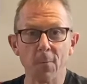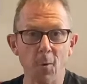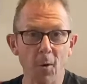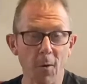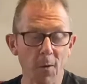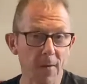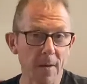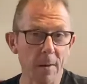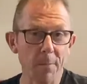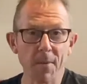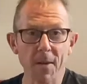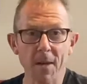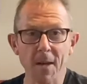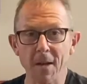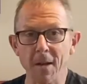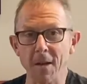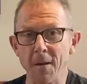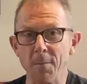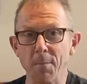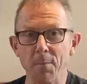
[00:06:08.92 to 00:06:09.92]
are worth
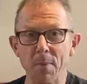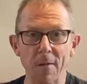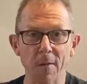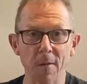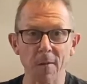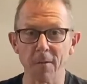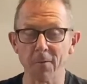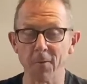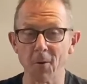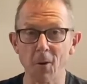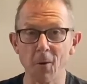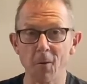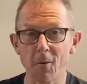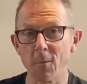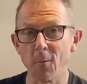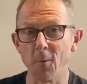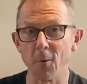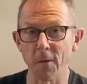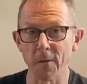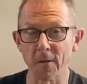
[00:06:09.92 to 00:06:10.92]
something and pieces of gold
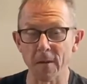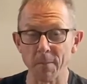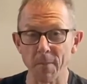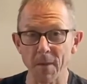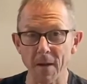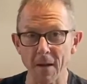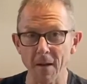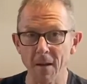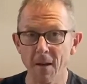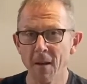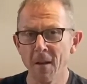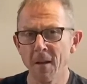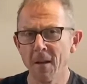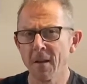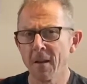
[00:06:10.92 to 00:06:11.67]
are worth something,